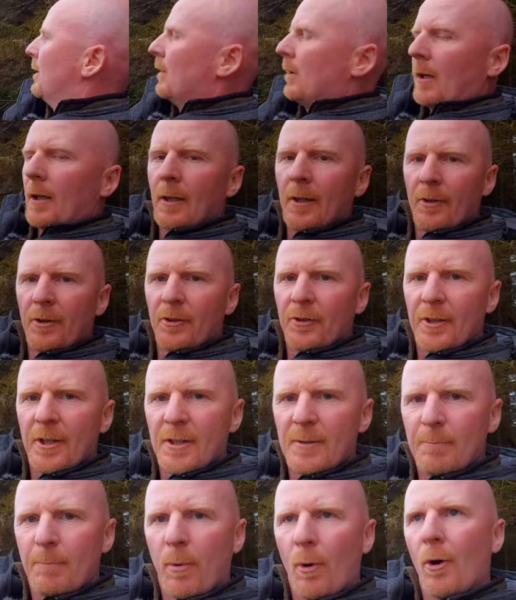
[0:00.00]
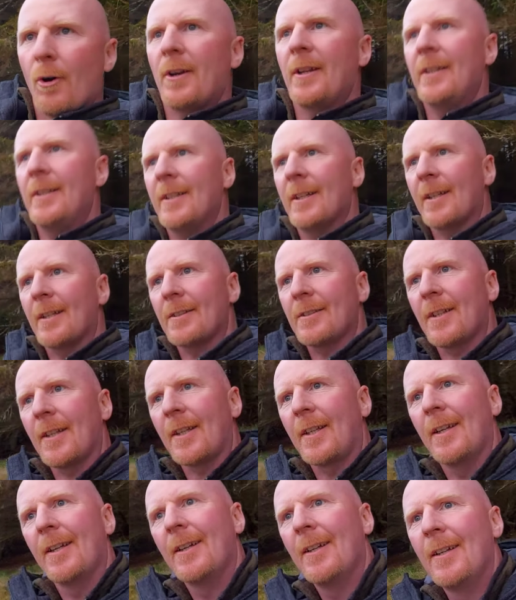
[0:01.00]
Oh, it really is bonny here. It's
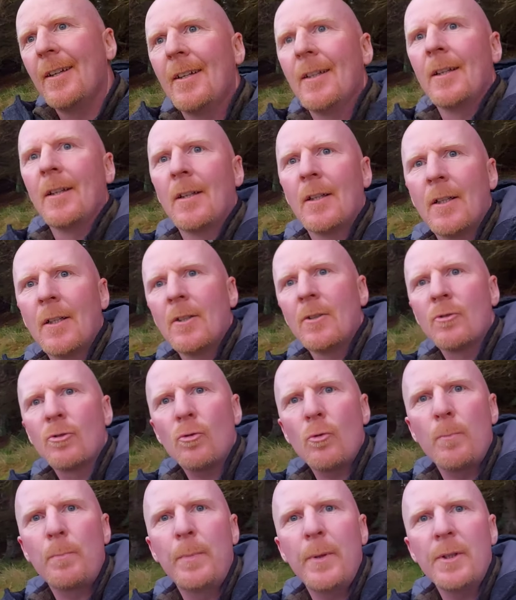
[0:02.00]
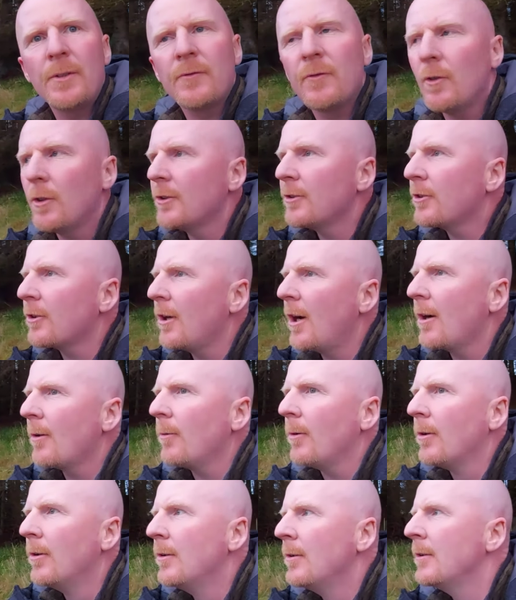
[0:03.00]
like so peaceful and
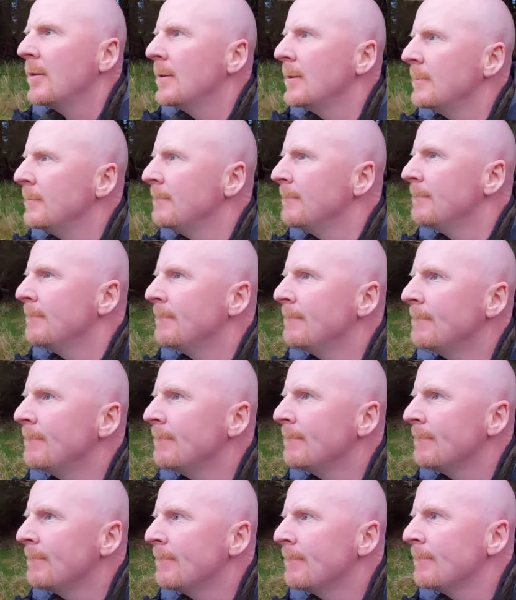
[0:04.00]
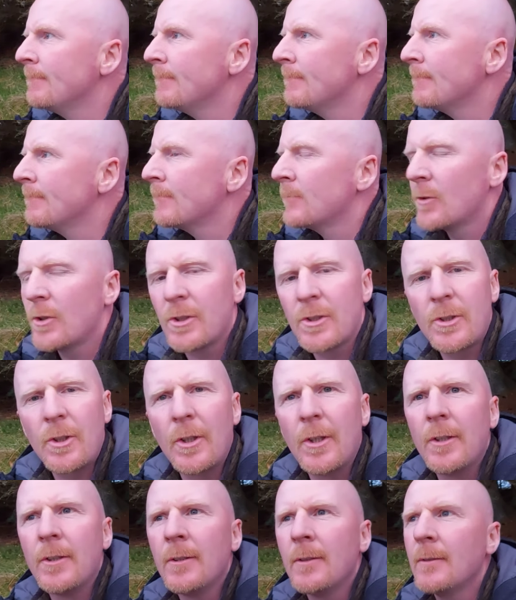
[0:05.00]
tranquil.
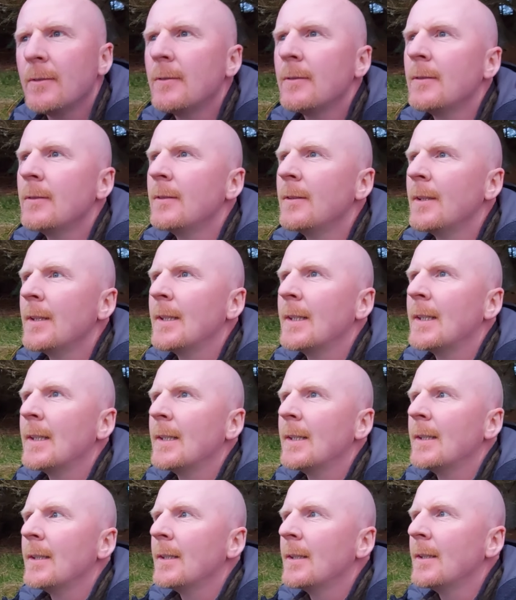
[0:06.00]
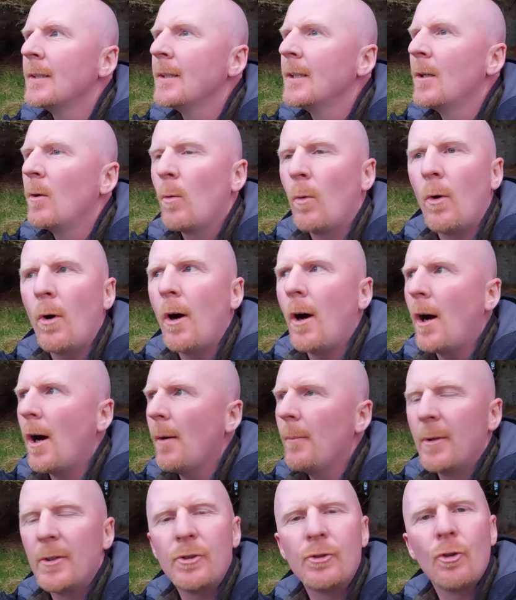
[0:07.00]
Stunning. Well,
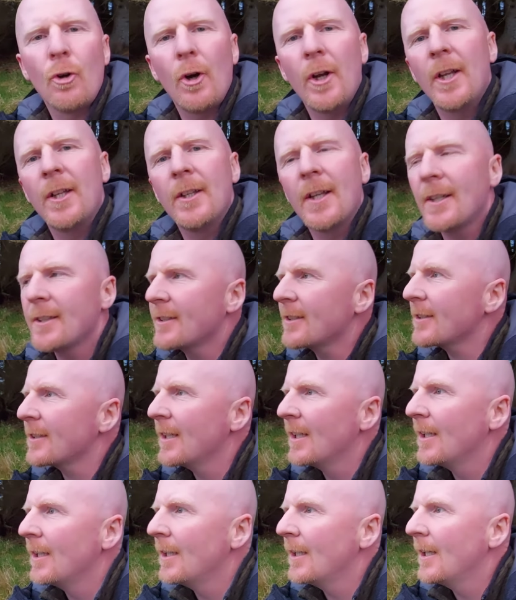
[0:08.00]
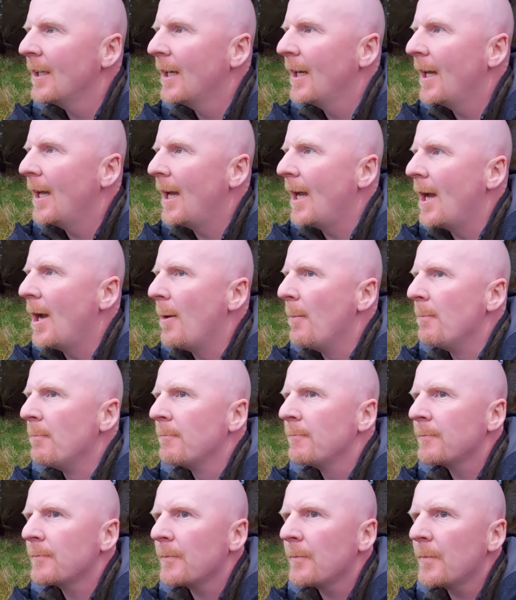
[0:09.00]
I'm enjoying this
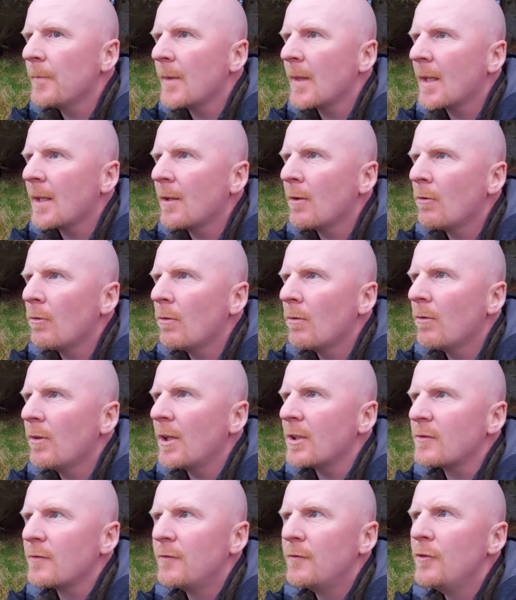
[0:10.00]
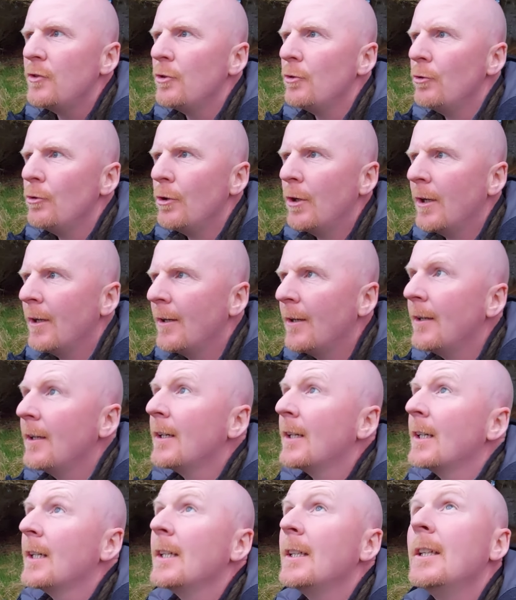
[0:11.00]
this view
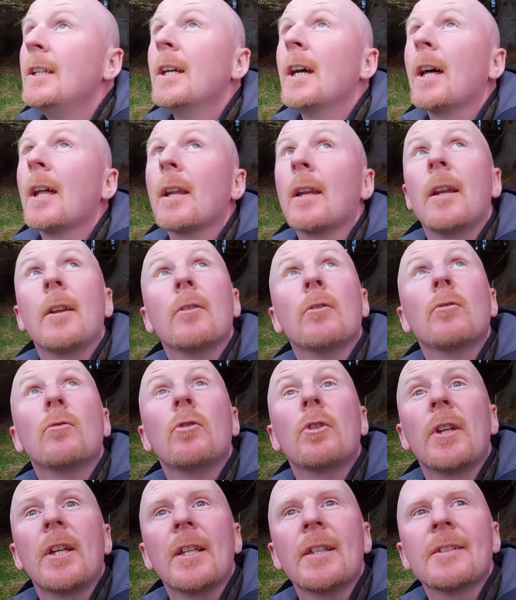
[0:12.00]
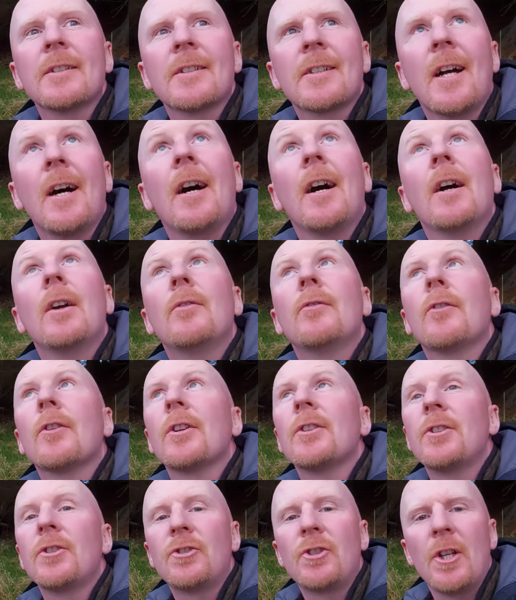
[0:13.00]
here and looking at the sky for
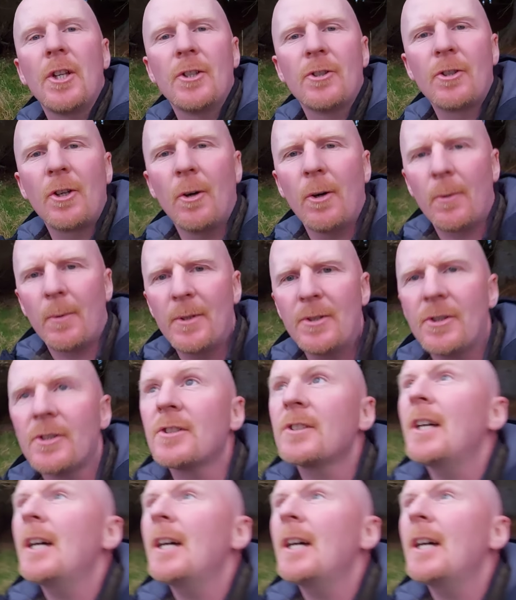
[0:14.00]
it to change colour, which is